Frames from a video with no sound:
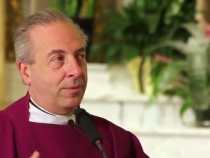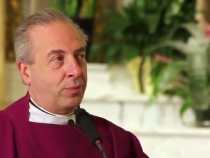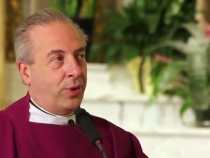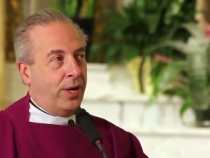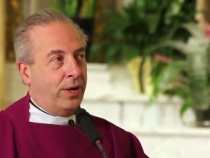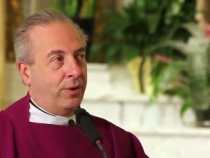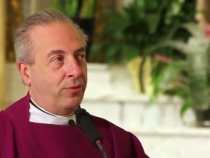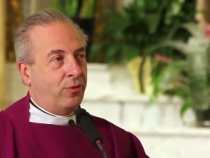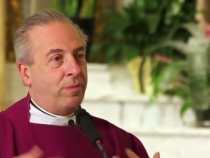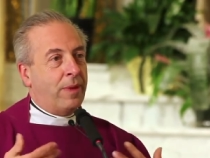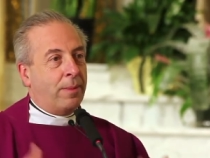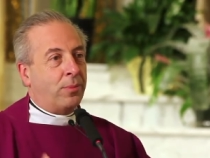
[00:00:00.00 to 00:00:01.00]
prayer,
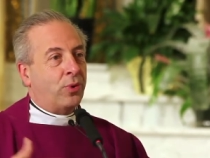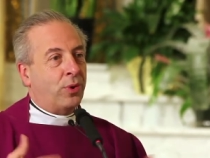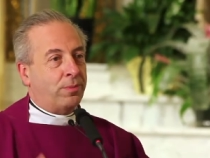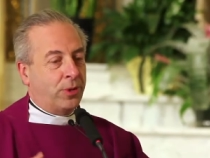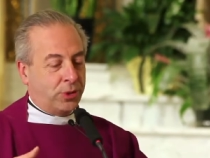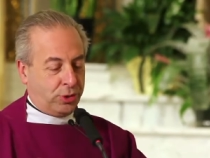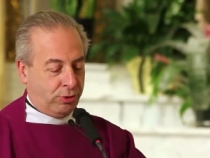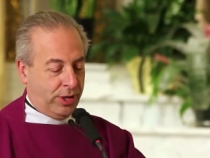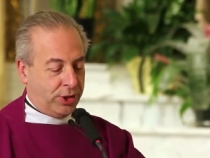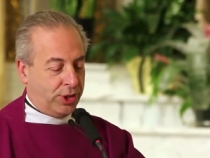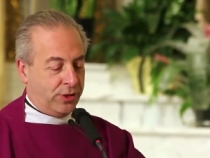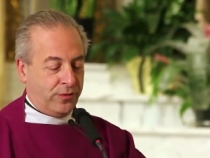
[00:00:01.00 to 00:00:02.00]
"Remember, O most
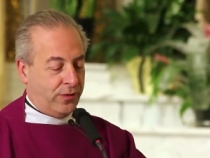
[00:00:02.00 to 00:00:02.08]
gracious